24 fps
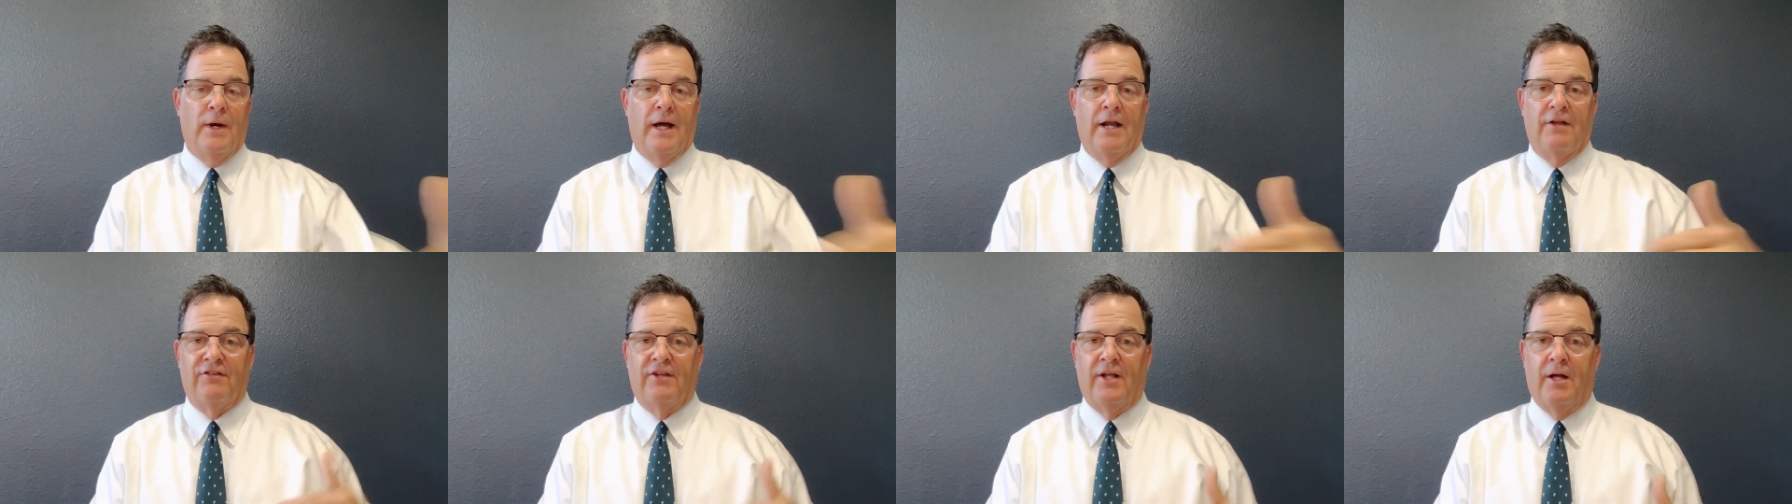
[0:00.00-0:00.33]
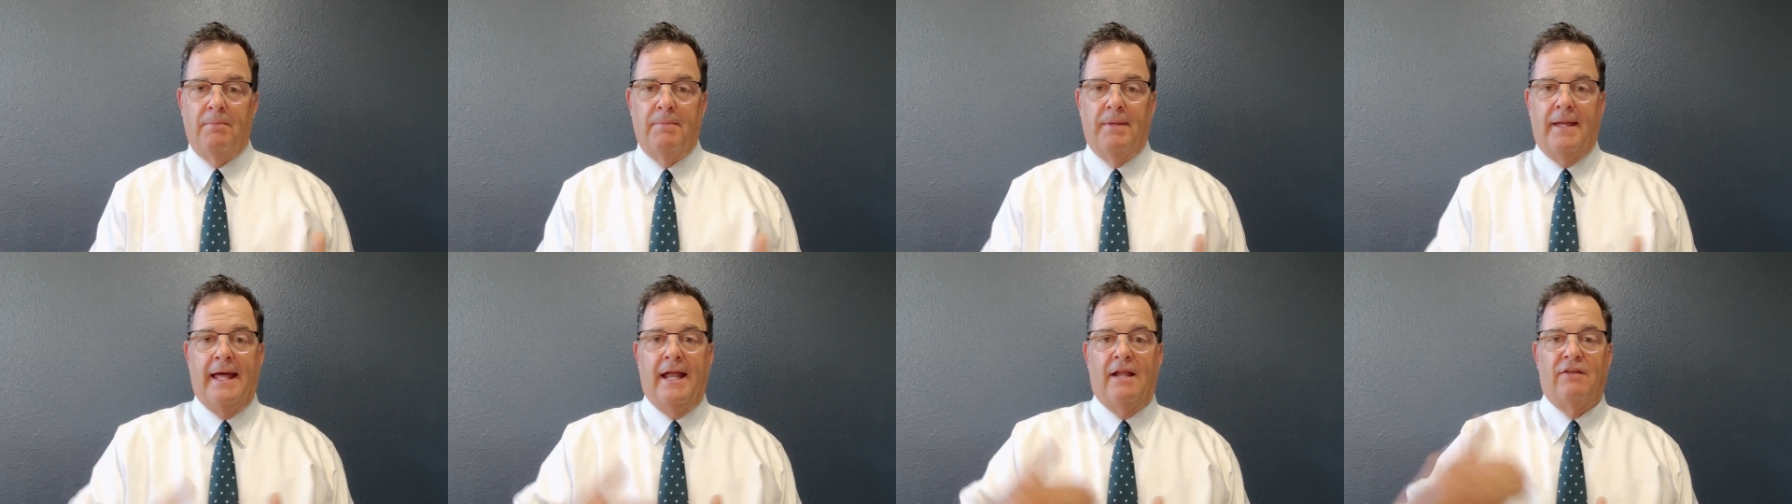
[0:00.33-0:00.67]
how does it
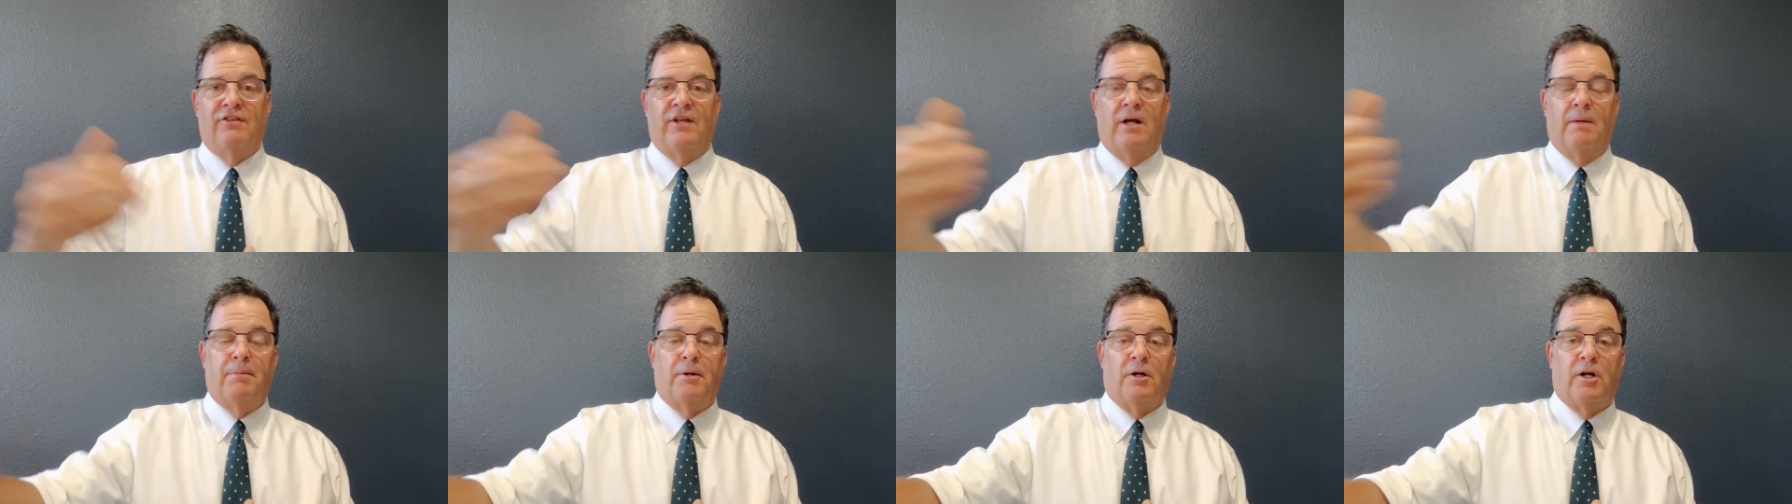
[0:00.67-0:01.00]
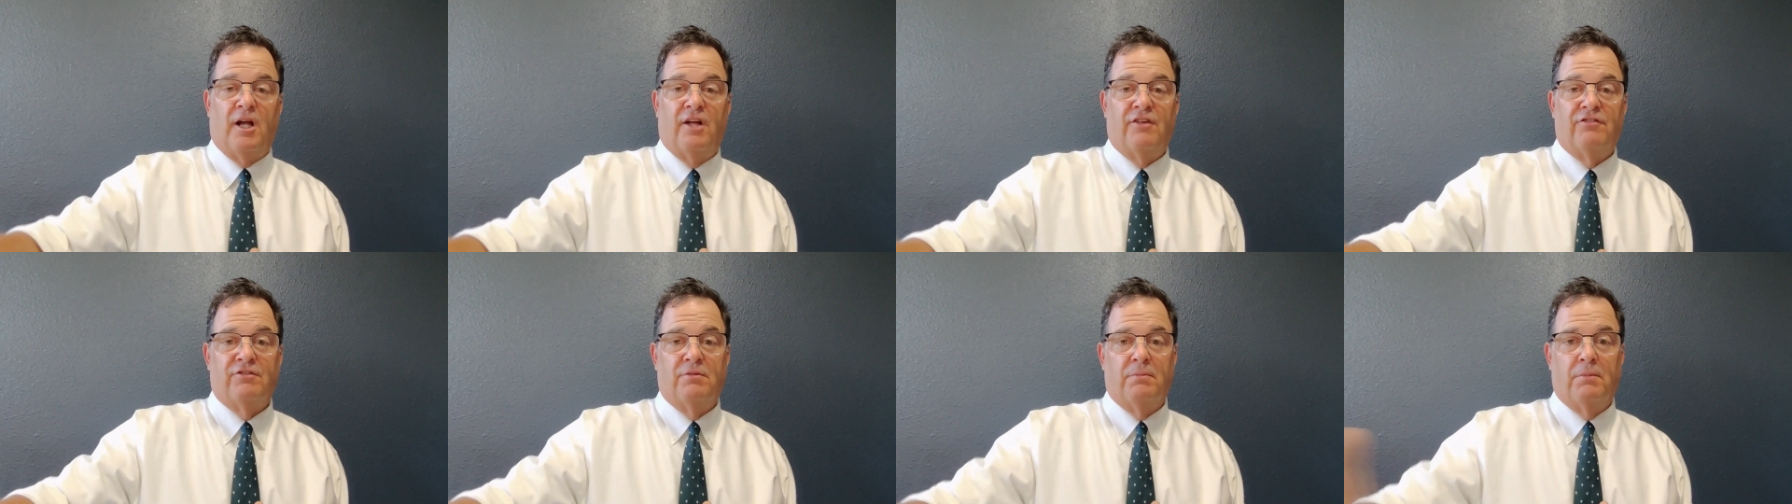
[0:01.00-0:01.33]
help me, how does it help our
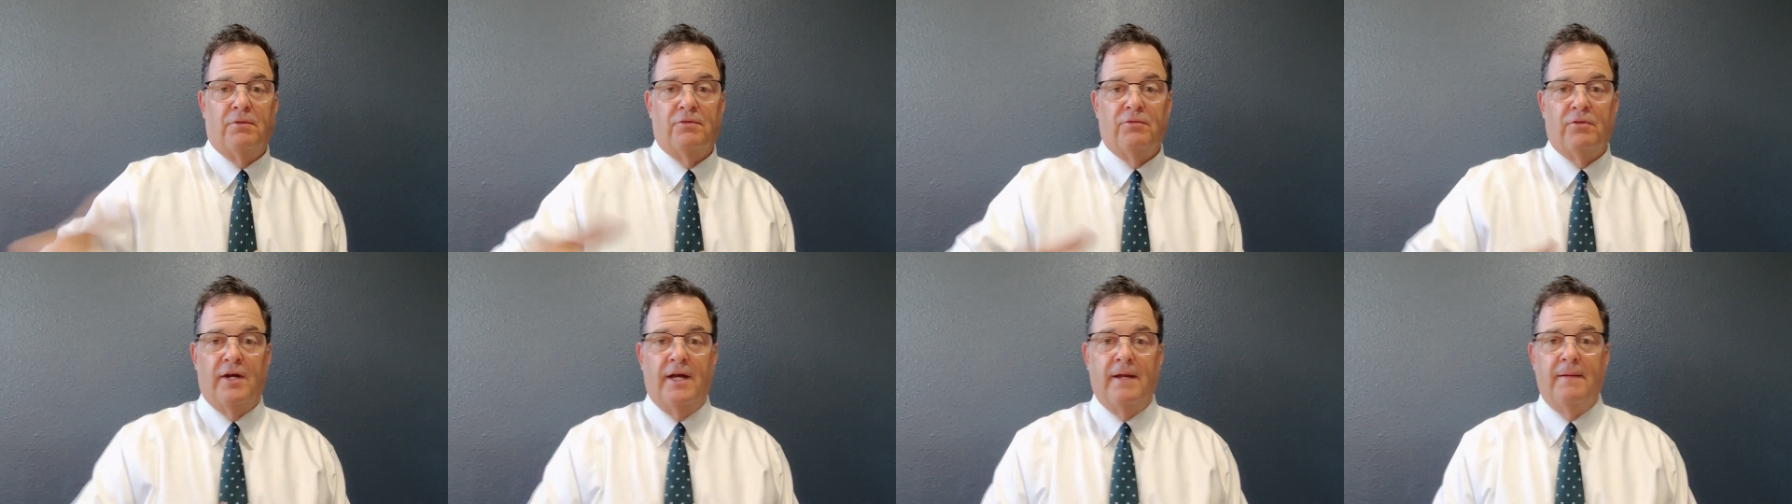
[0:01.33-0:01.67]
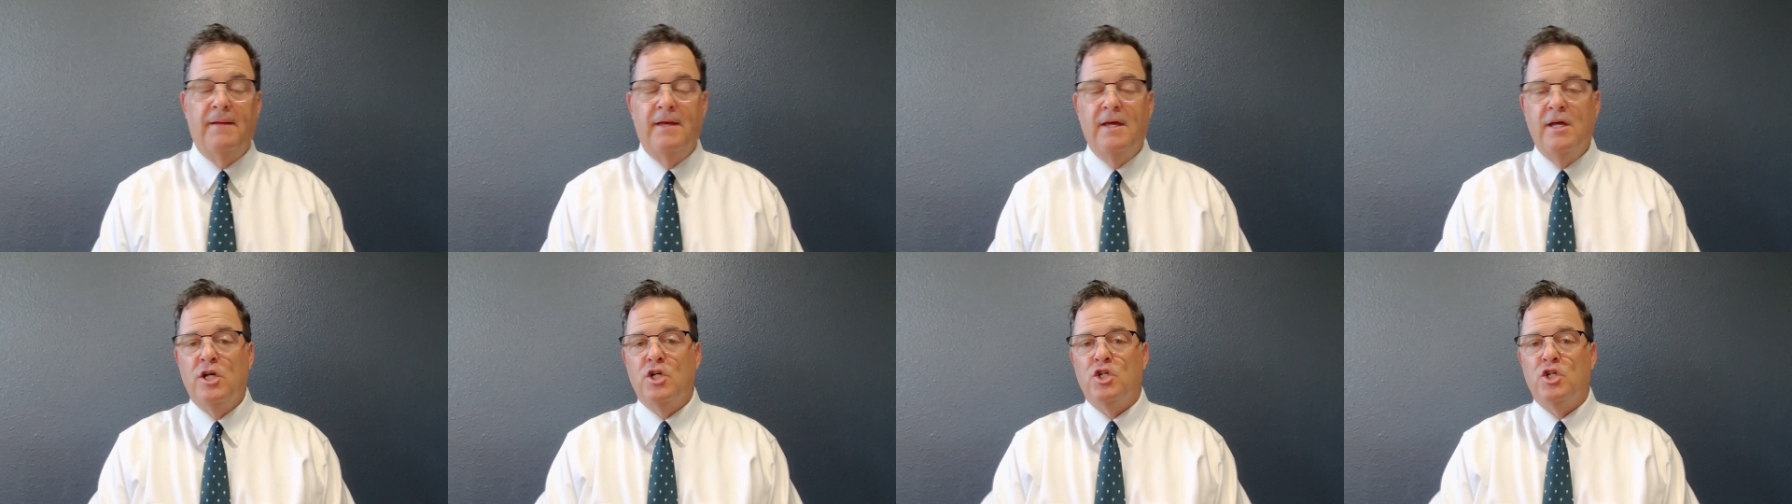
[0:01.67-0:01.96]
customers, right?